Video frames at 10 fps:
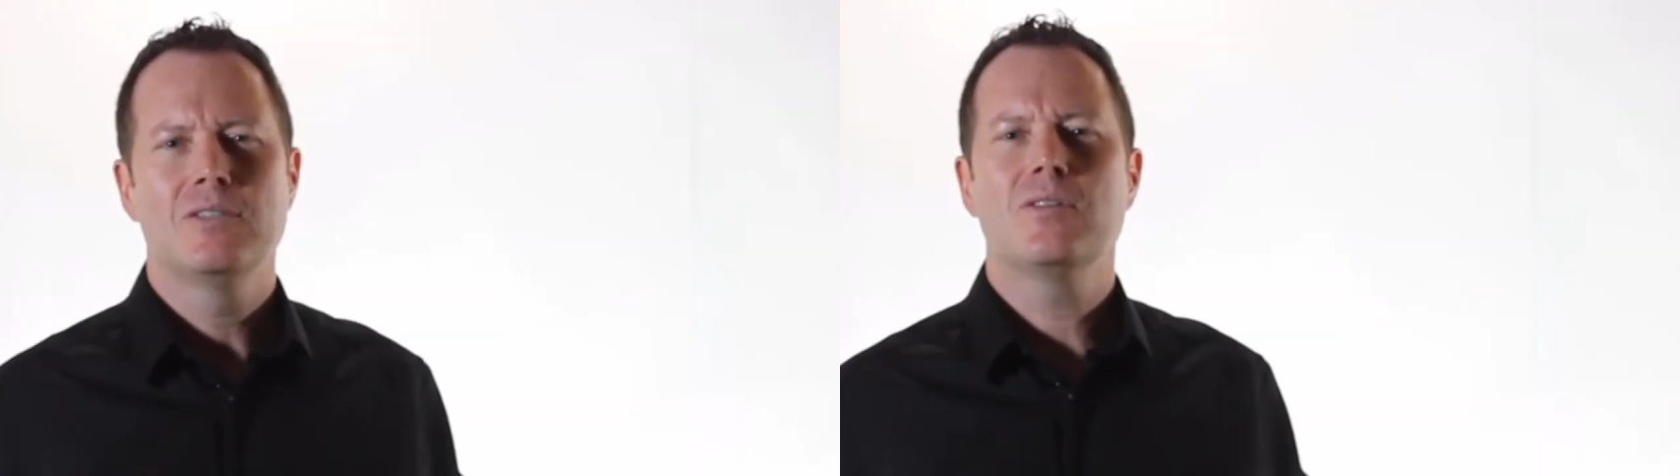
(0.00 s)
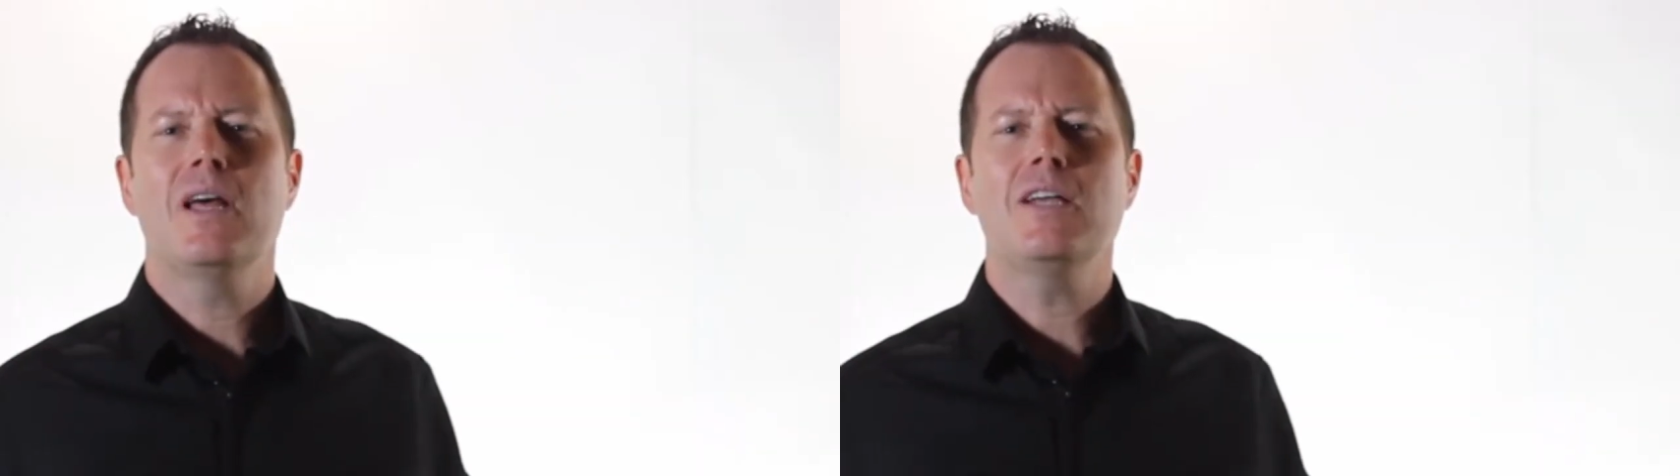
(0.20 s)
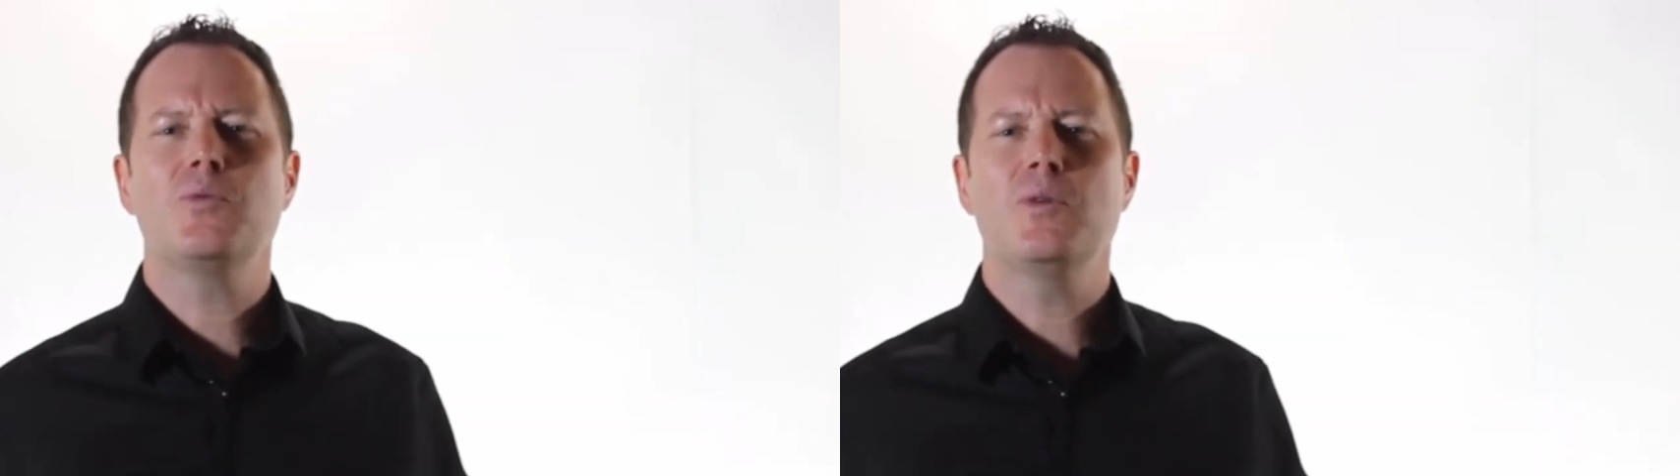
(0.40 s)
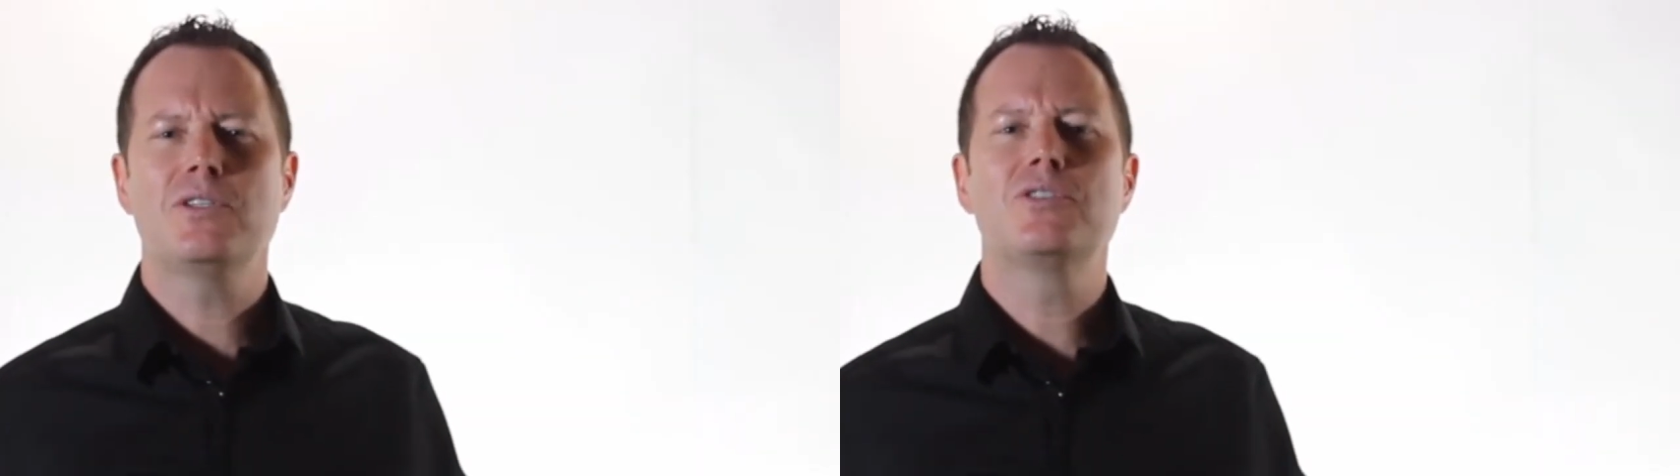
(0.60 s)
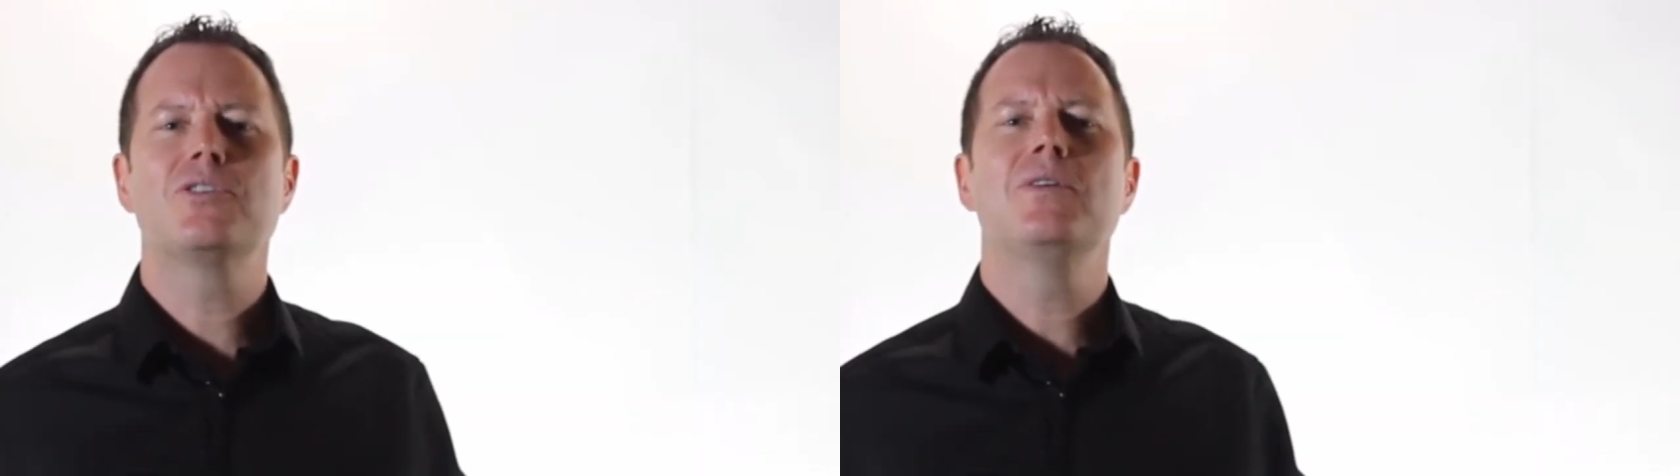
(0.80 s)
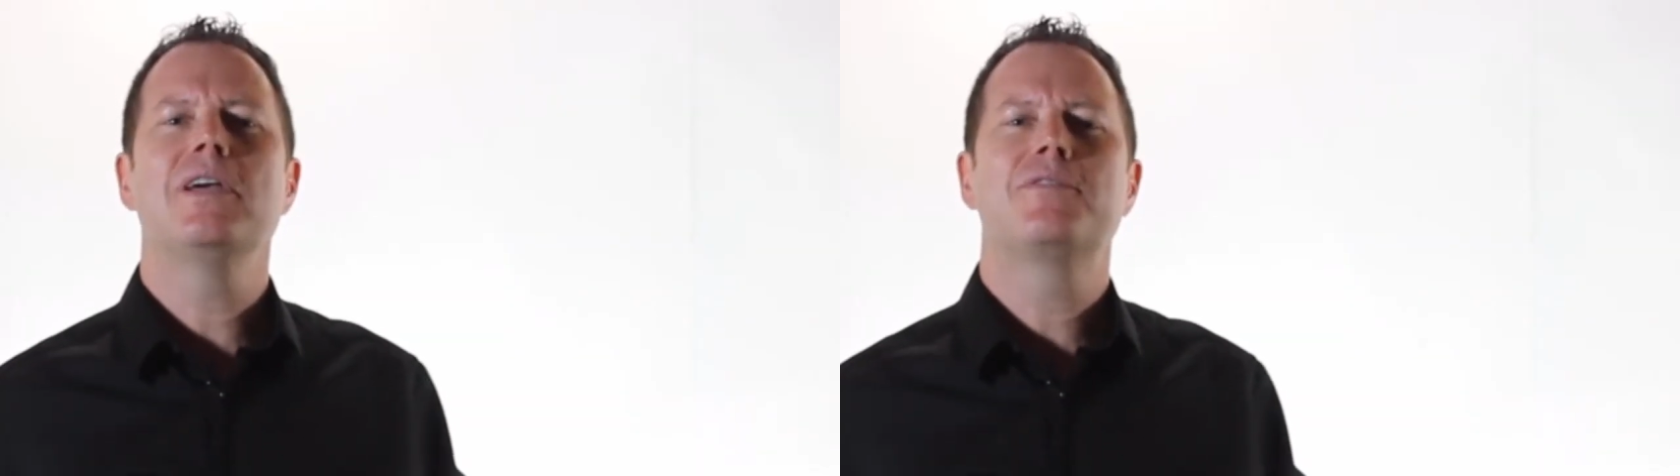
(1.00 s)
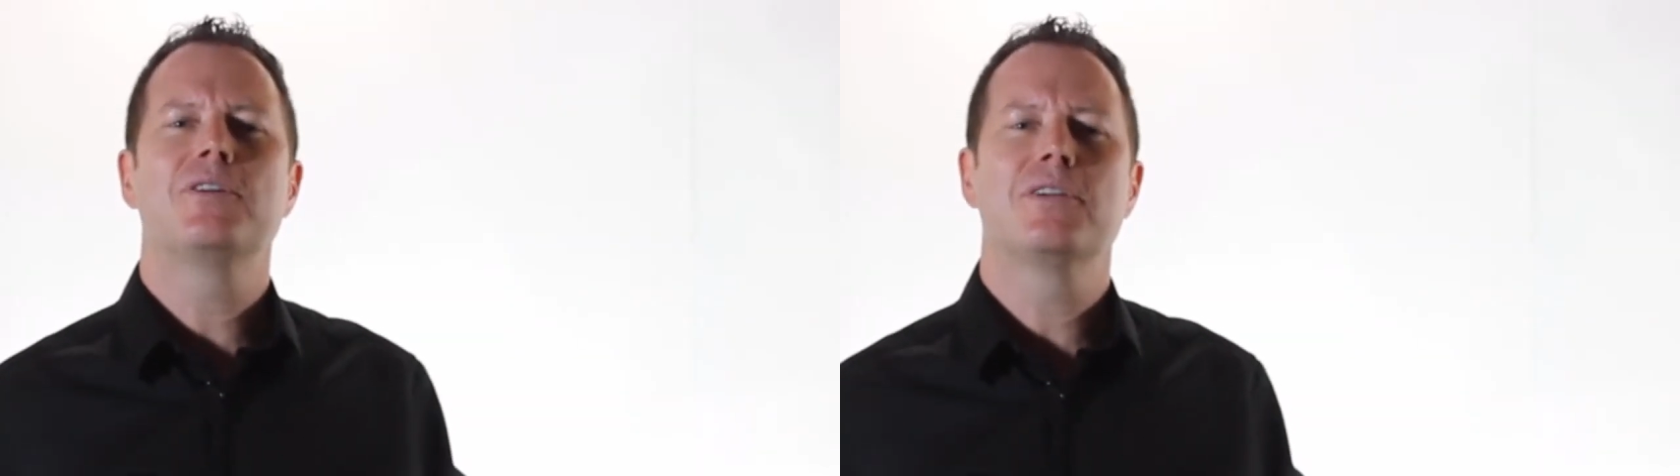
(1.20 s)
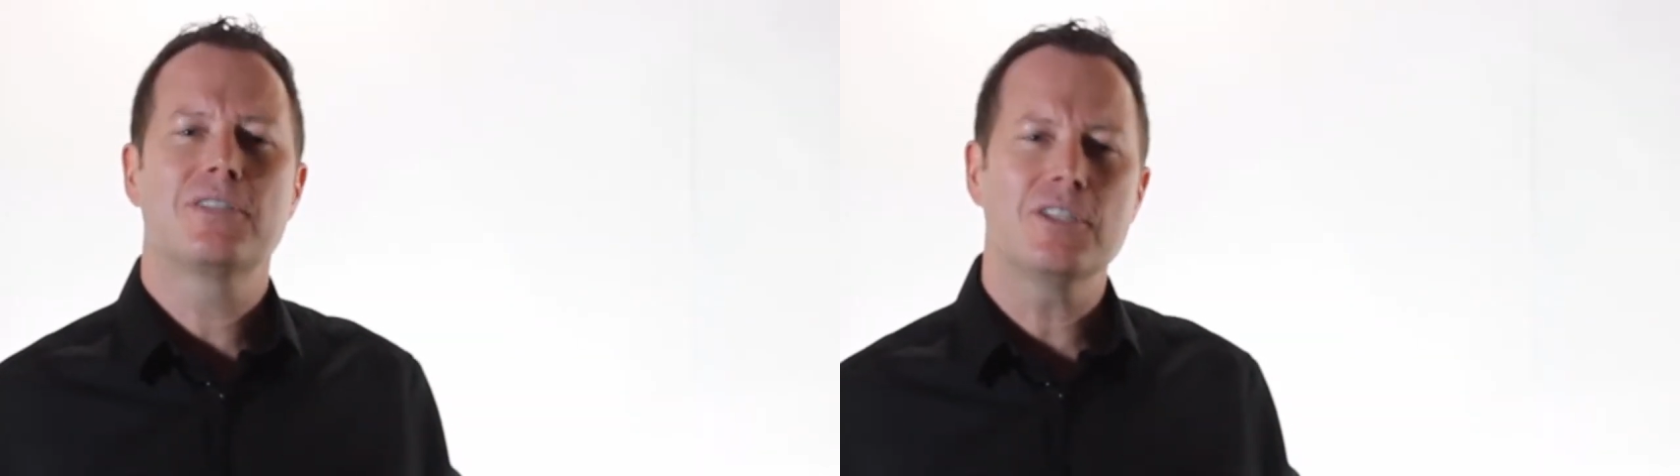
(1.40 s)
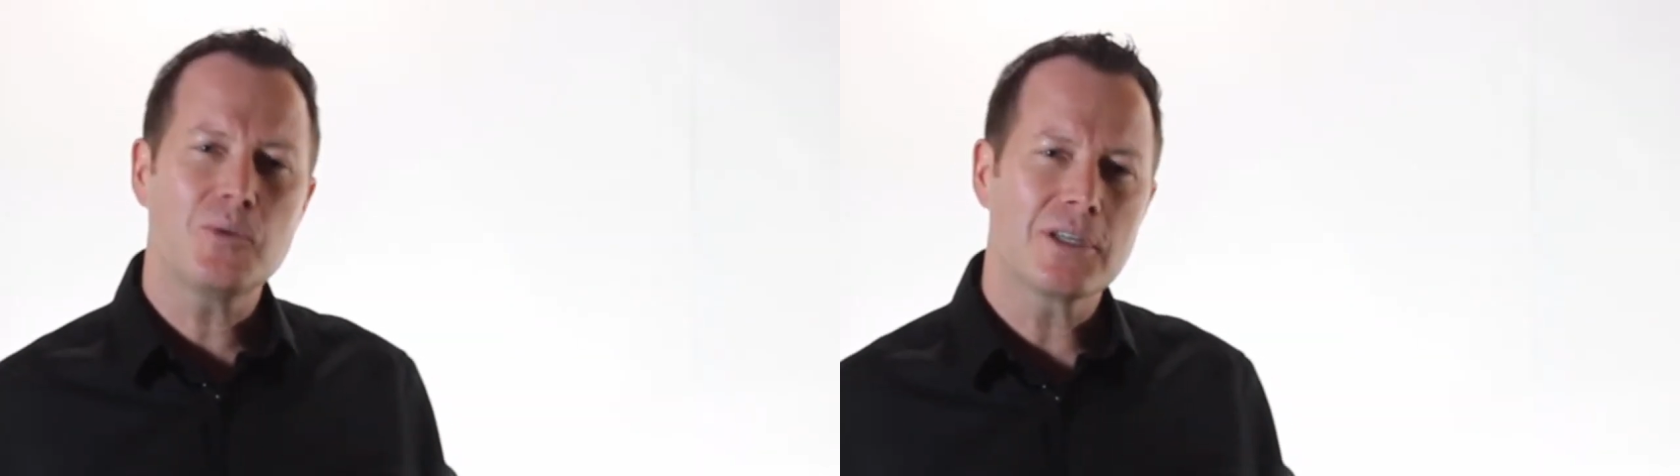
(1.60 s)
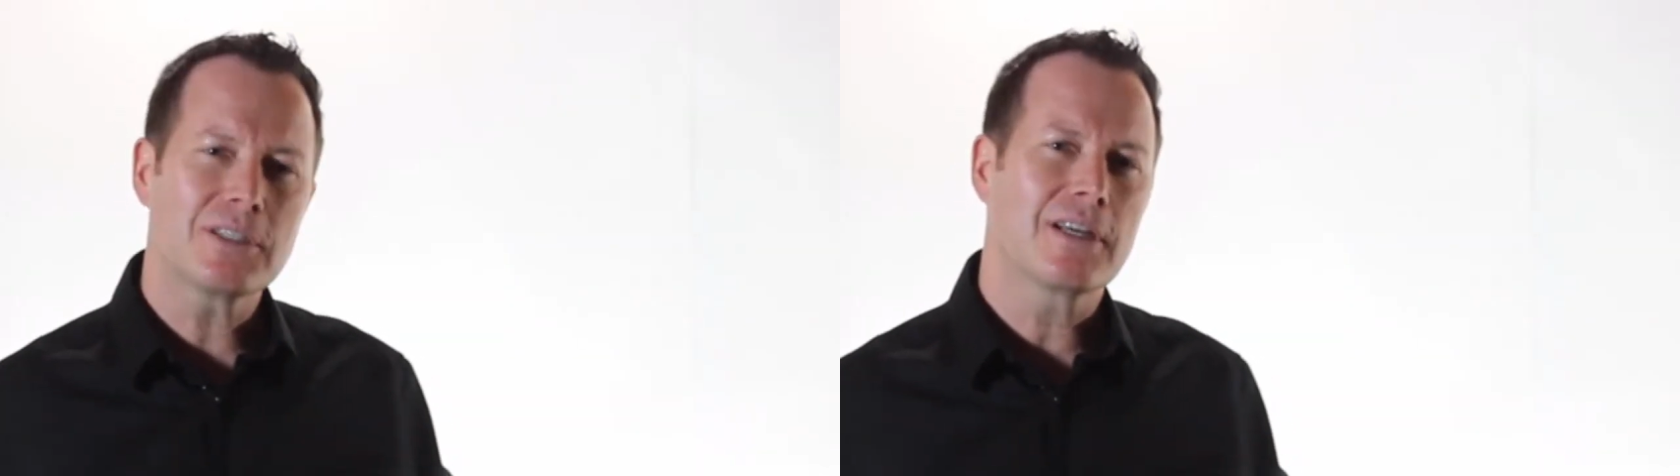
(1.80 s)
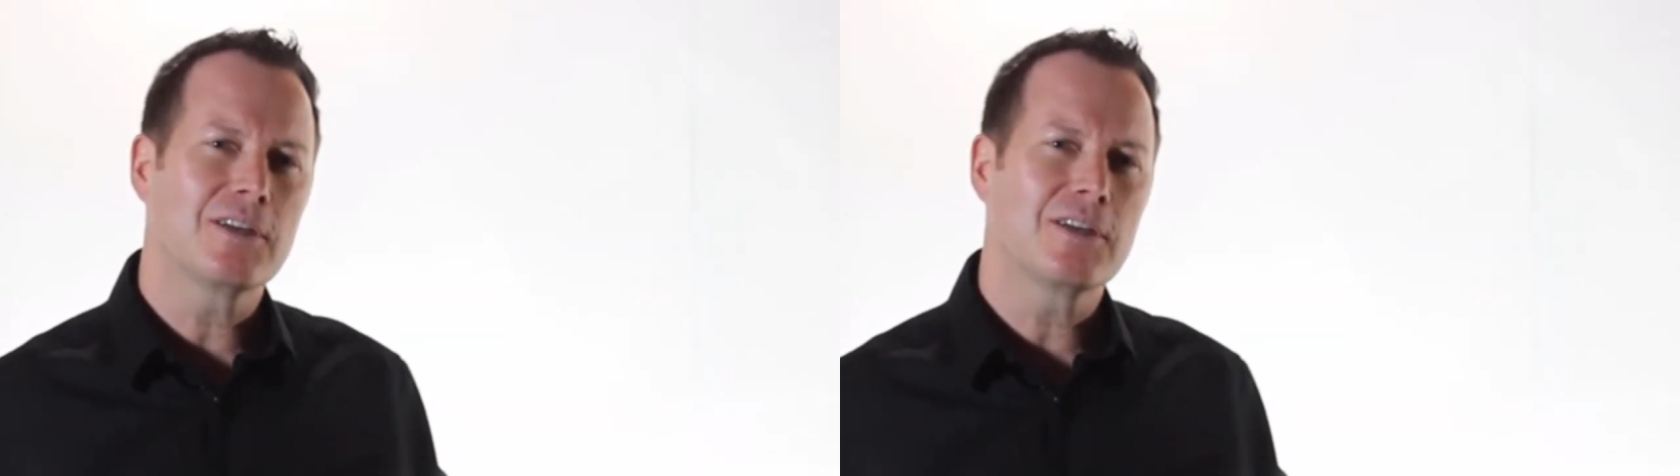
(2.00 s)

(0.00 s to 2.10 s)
So that's what to do if you're in a situation